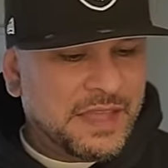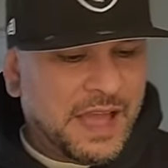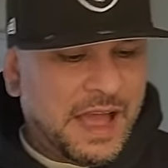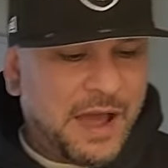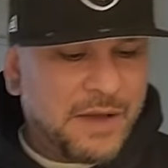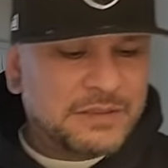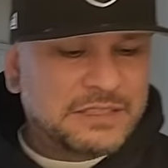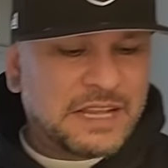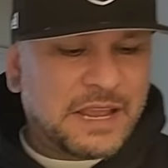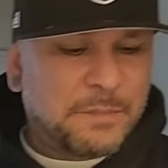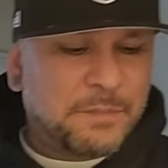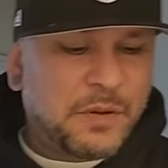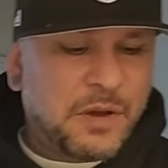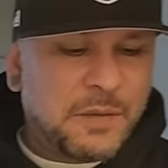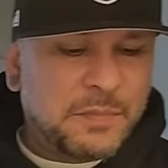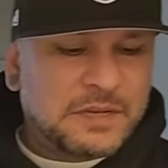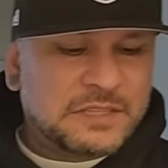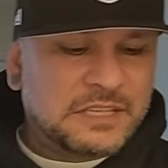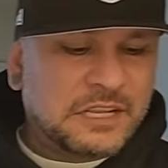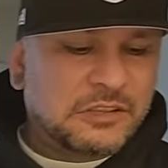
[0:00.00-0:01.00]
I was like,
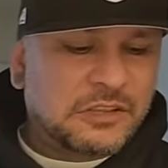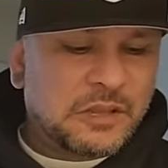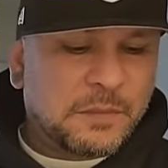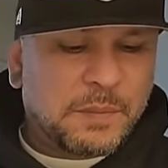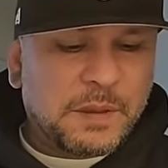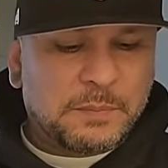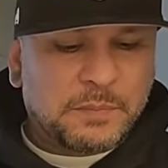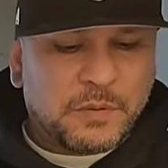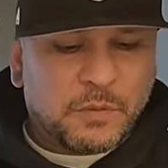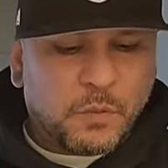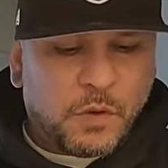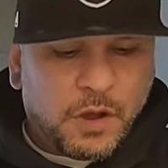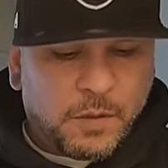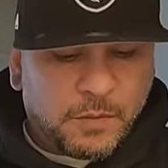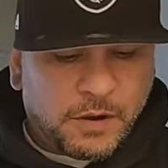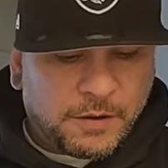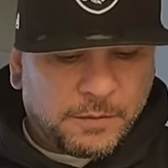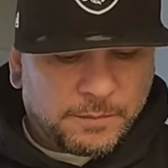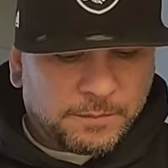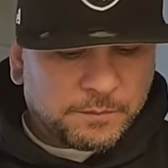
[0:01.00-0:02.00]
oh, but it's for the people in
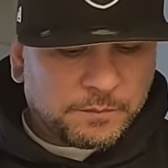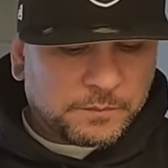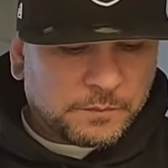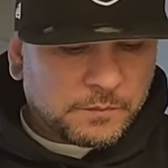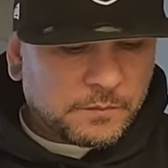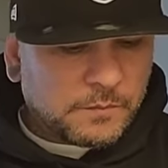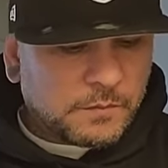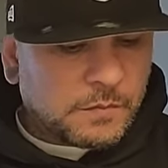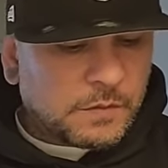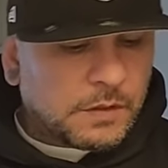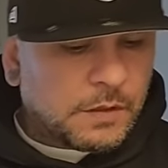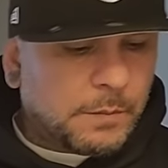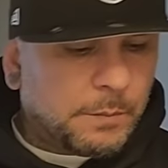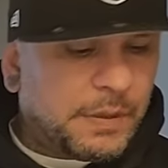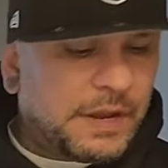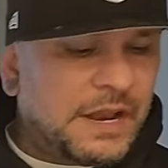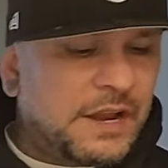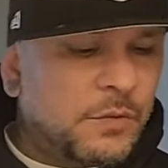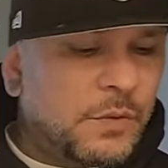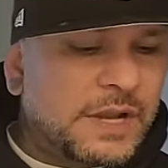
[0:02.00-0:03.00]
Walmart.
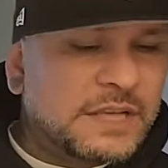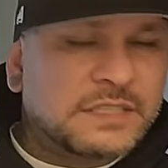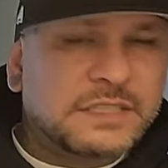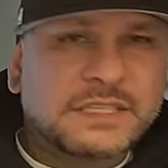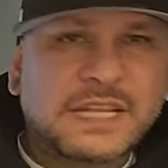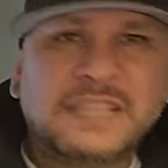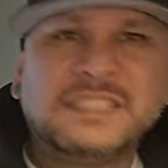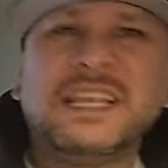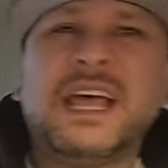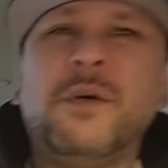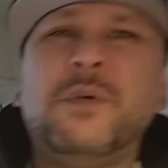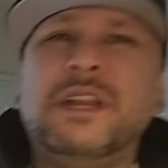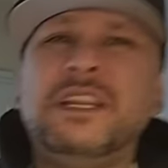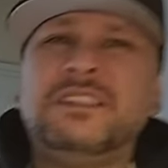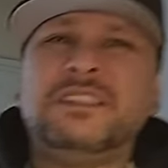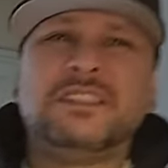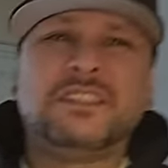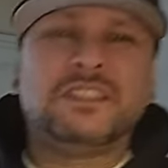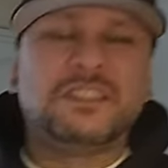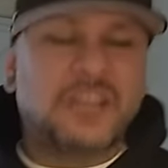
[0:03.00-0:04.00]
But anyways, that's how it
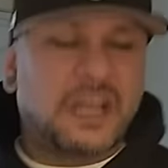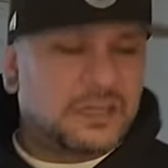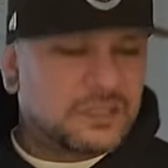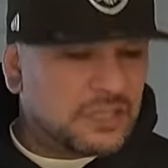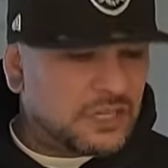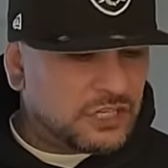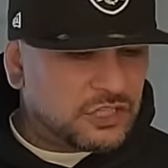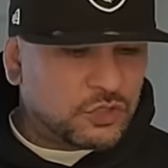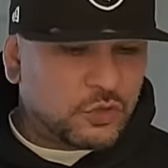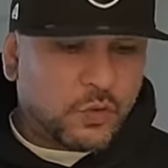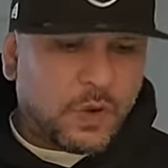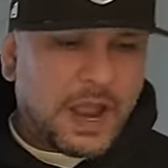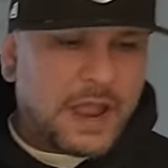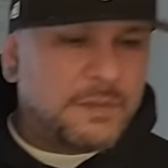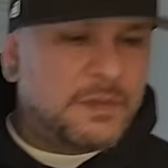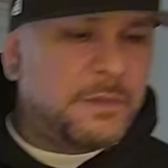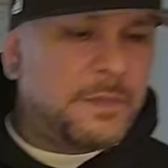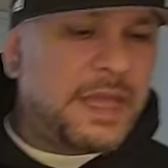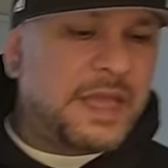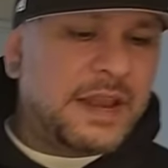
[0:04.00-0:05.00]
is in Stockton. It's
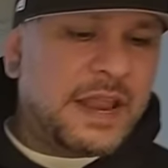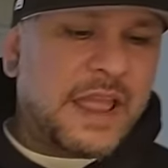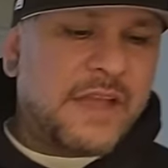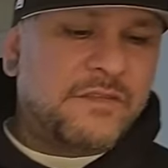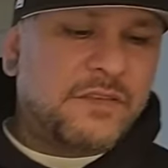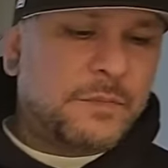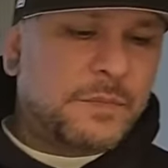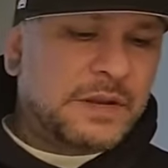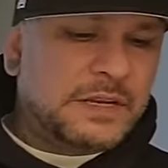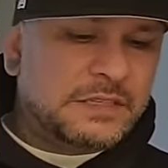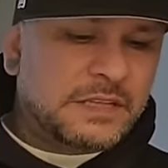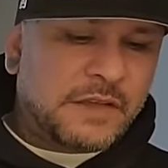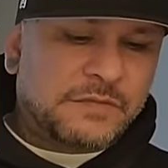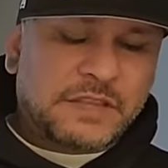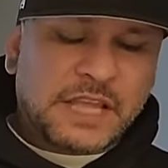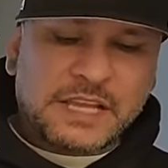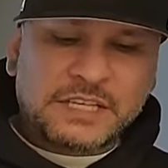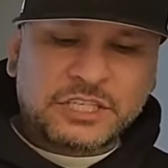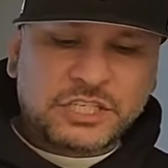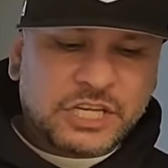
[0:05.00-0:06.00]
grimy, man. Everybody's off
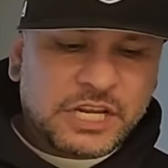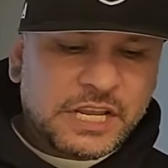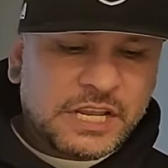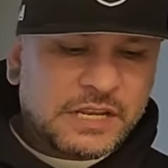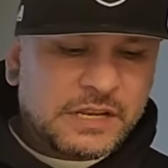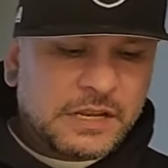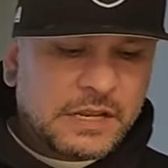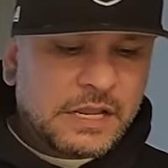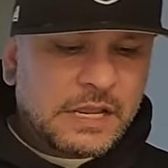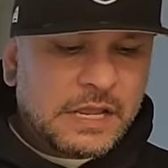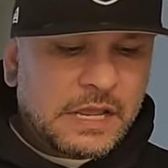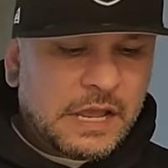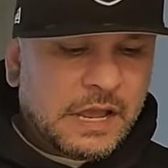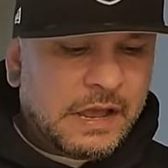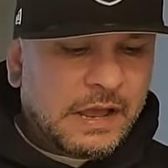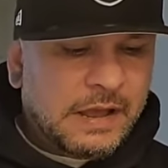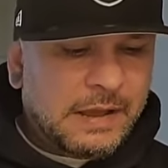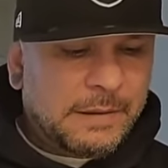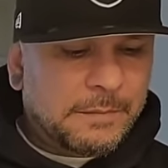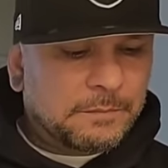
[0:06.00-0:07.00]
that shit.
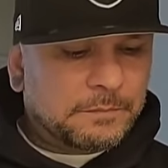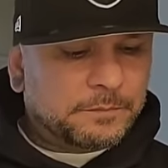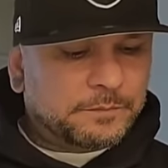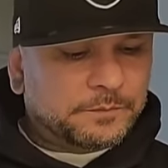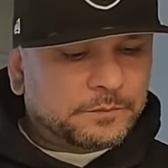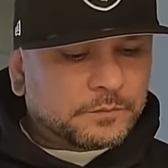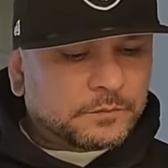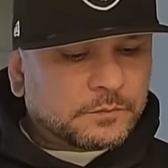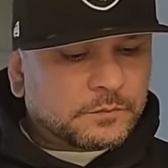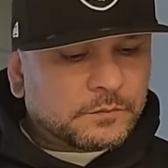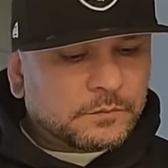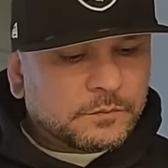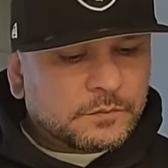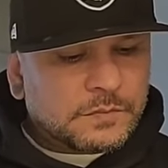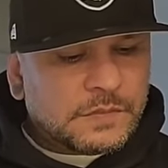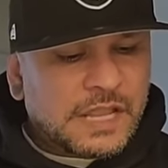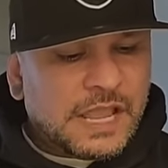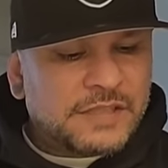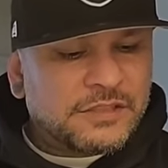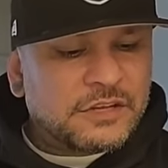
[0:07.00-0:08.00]

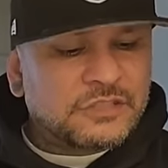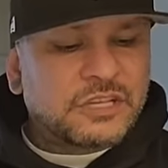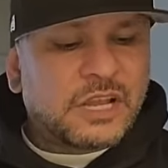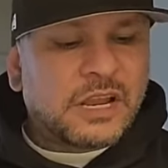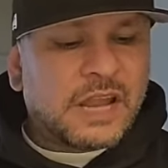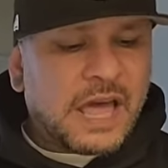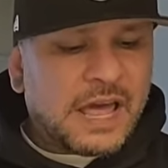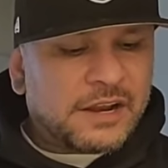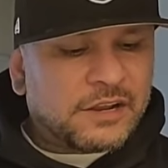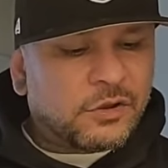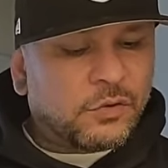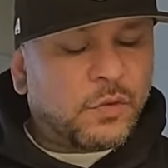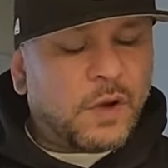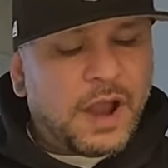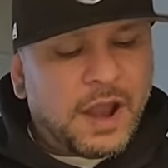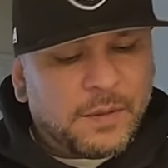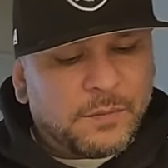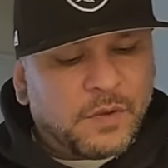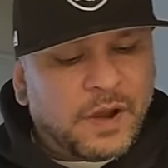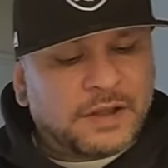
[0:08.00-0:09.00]
And there's a lot of
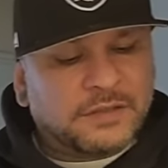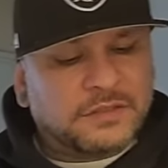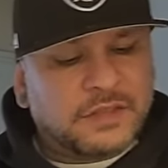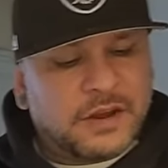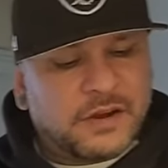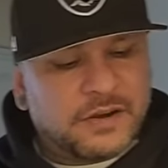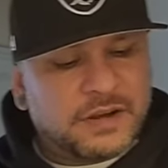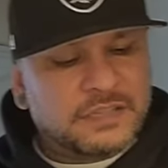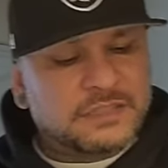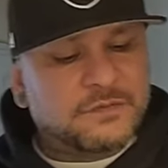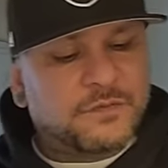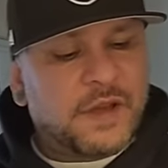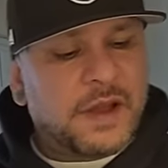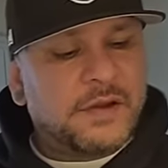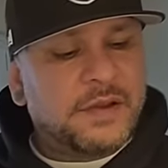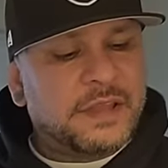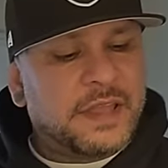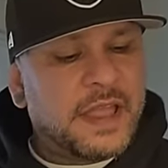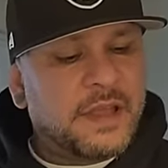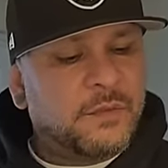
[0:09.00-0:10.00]
crime right there, and it's
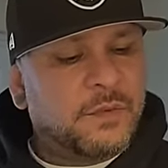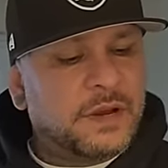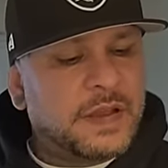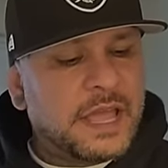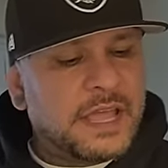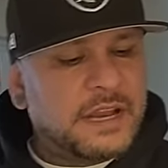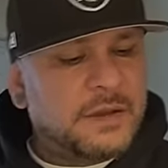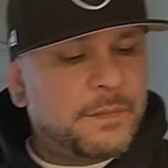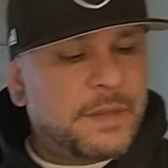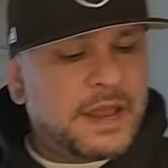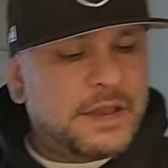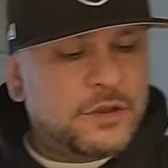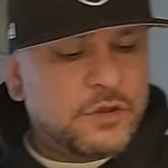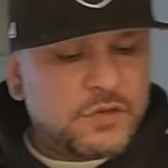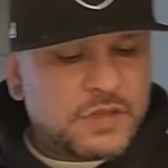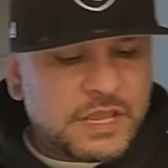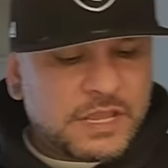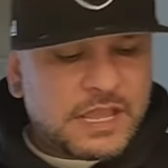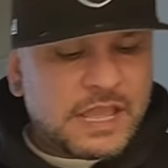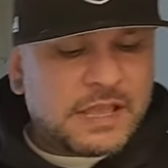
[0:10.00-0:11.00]
very gang-related, man. You
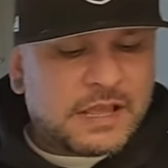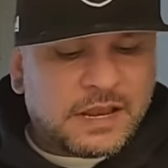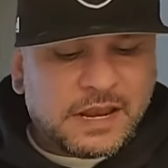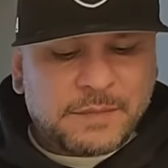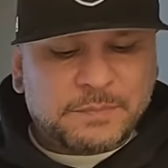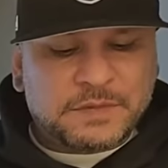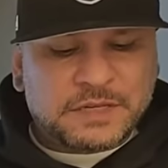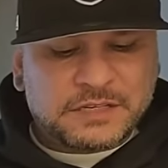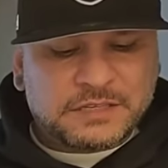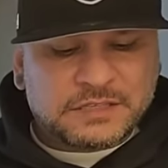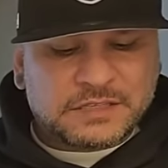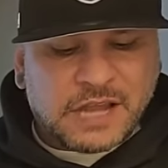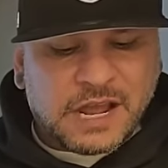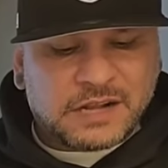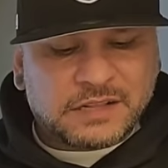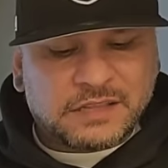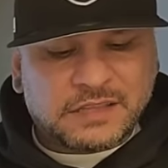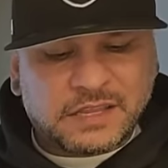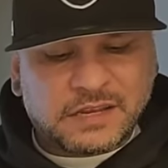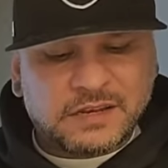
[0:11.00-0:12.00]
can get clipped in
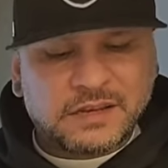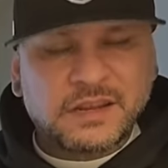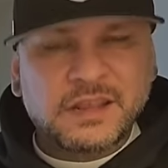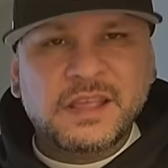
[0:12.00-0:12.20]
Stockton.